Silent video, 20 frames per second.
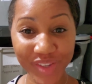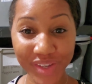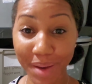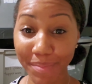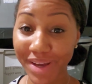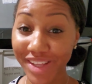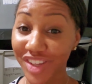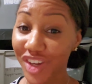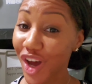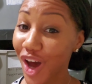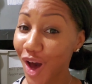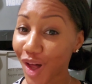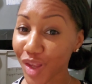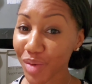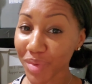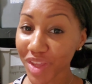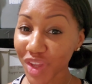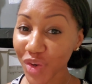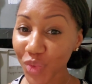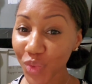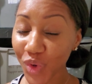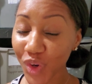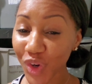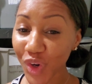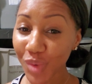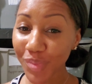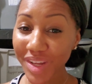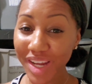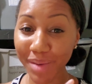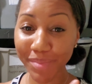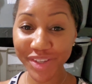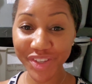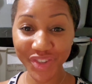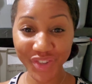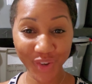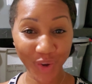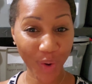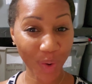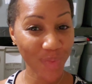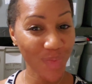so I'm about to call him in the room, and I'm gonna
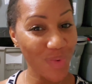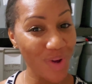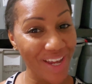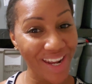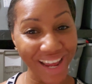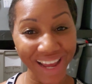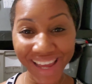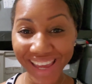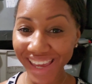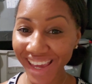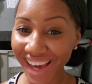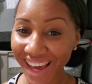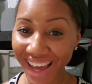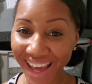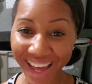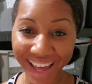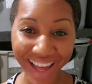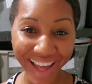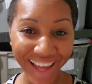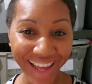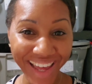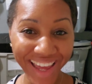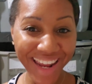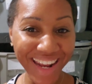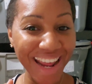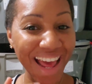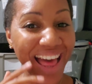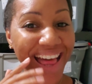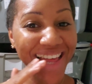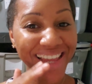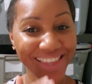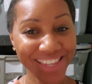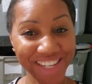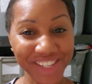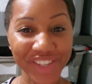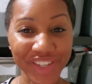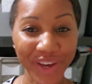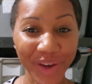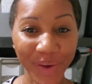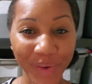show him what I got.
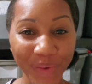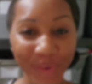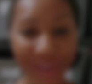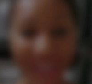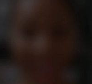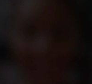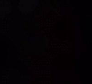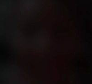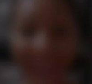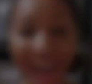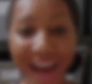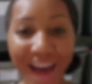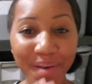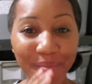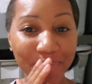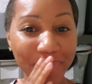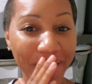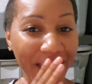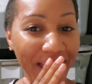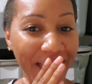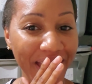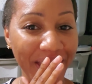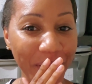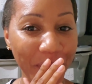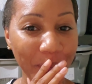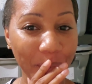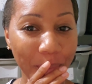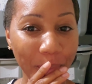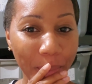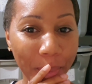Let's go. Babe!